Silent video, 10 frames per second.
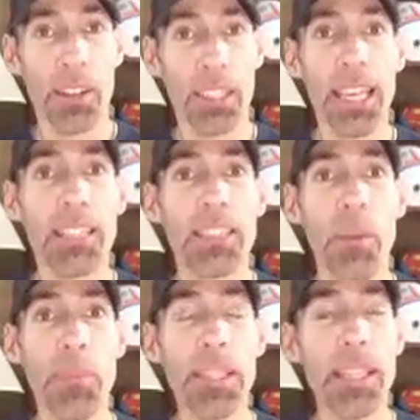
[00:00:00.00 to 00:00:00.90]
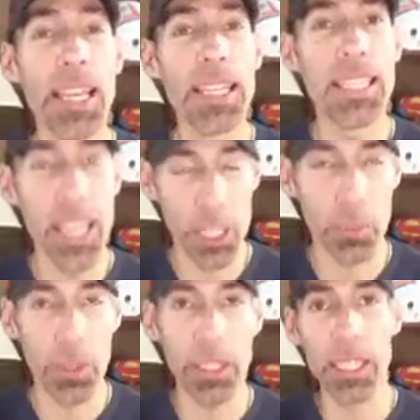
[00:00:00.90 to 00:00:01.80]
to get something that they
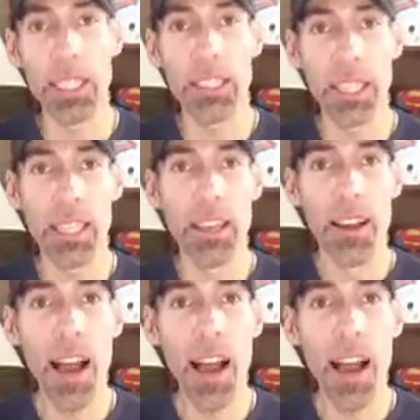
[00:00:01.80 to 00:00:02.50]
desperately need.